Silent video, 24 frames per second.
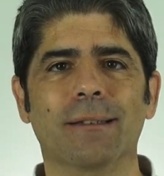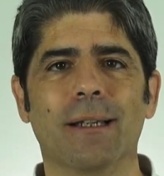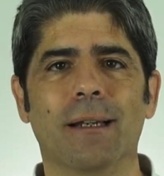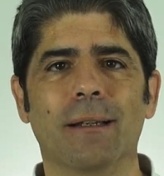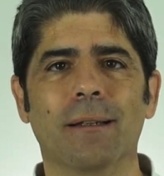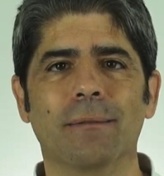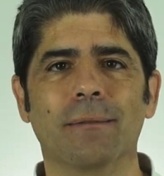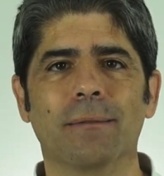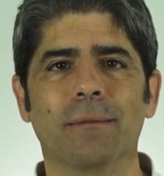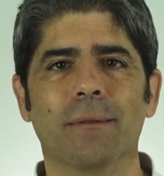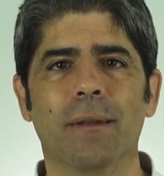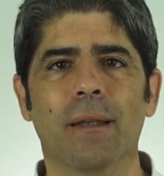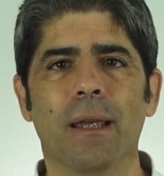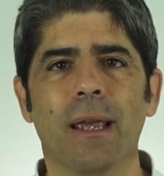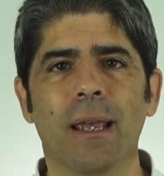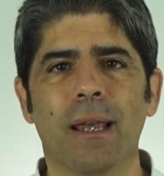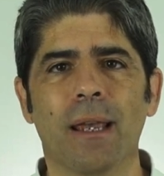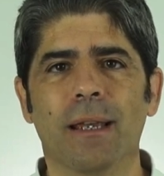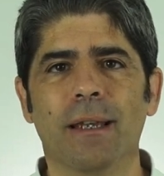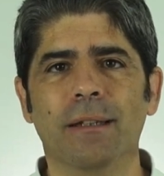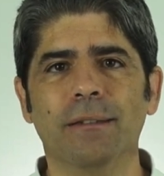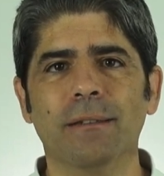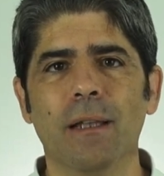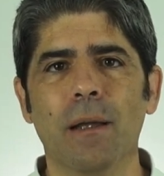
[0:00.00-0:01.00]
and
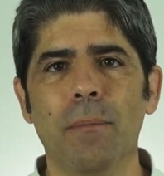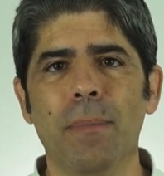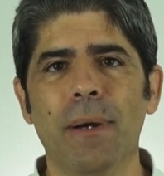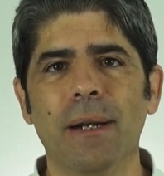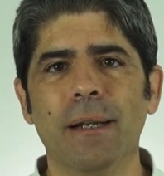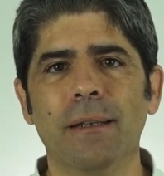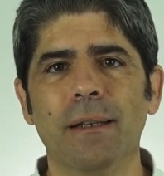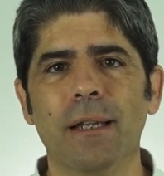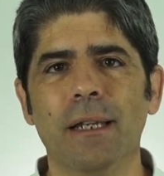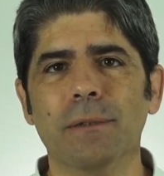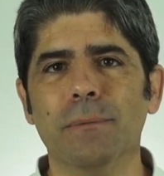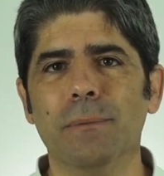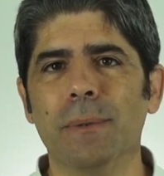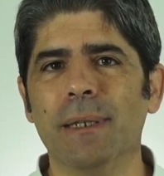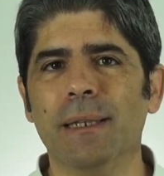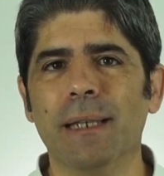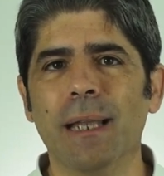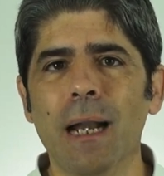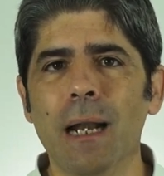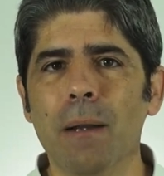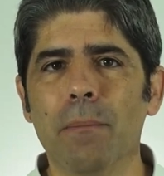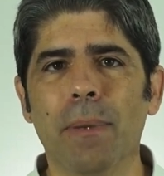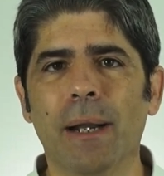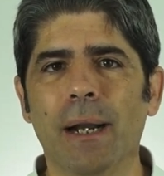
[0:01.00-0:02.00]
advise on home
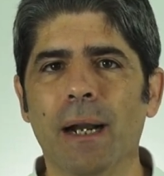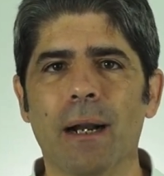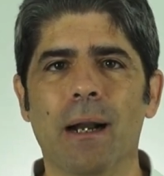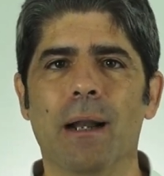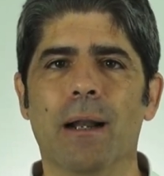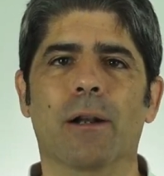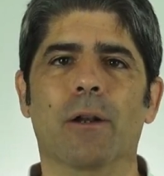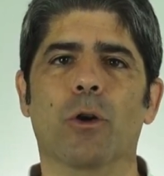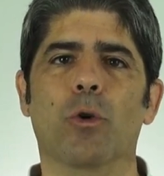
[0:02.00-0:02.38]
exercises.